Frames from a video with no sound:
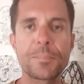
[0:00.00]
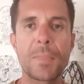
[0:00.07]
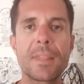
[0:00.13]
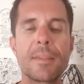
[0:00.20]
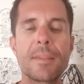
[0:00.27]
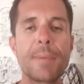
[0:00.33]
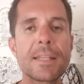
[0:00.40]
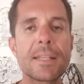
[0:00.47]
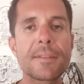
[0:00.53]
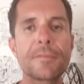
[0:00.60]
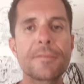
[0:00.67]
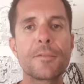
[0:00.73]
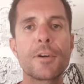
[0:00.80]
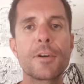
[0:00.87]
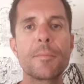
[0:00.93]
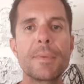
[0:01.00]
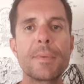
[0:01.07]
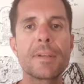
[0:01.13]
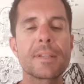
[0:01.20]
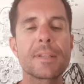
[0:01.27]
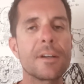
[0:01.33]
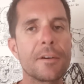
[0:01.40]
The best form
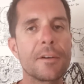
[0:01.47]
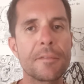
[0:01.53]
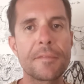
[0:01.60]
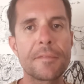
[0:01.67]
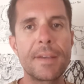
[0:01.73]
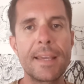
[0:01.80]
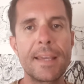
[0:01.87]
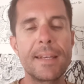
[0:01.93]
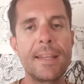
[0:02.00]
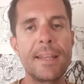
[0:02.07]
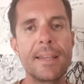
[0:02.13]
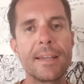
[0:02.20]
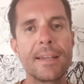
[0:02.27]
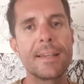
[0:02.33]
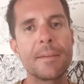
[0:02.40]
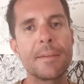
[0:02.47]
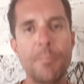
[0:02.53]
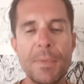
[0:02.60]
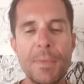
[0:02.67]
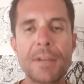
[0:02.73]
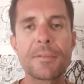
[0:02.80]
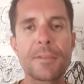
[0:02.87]
of any
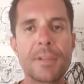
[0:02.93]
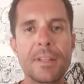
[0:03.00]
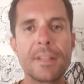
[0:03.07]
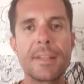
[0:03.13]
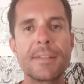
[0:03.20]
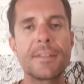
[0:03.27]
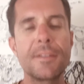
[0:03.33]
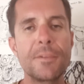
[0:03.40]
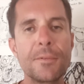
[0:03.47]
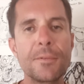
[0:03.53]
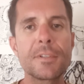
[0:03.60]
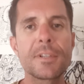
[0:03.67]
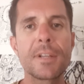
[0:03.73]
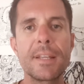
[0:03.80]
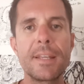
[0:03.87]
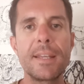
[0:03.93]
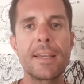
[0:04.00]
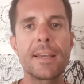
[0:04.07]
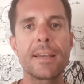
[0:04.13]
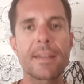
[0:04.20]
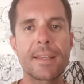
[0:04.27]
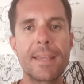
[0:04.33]
mineral is usually
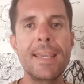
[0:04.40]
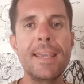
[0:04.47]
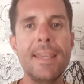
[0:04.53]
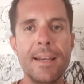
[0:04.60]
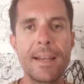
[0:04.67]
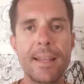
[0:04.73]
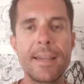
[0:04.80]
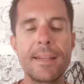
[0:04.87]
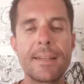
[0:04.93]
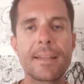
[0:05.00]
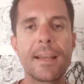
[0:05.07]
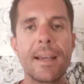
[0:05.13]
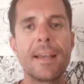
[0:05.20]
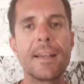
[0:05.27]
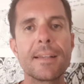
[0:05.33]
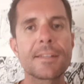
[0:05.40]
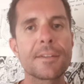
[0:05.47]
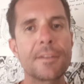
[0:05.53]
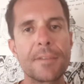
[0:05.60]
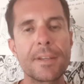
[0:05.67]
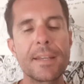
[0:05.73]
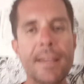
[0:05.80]
a chelate. So if
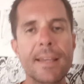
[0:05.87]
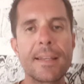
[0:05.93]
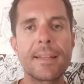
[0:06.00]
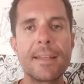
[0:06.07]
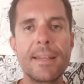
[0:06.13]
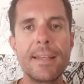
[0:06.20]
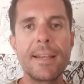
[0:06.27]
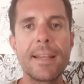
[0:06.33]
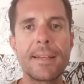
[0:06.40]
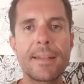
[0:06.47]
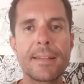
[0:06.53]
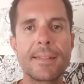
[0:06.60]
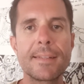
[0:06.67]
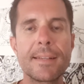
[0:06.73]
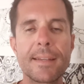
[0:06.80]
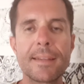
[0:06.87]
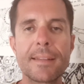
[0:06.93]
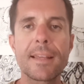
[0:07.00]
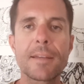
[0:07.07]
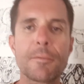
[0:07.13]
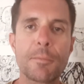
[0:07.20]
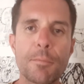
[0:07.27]
you can get chelated zinc,
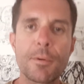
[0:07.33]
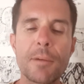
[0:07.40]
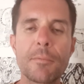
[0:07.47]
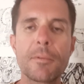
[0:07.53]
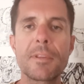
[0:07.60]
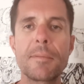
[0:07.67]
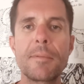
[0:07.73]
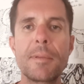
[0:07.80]
that would probably be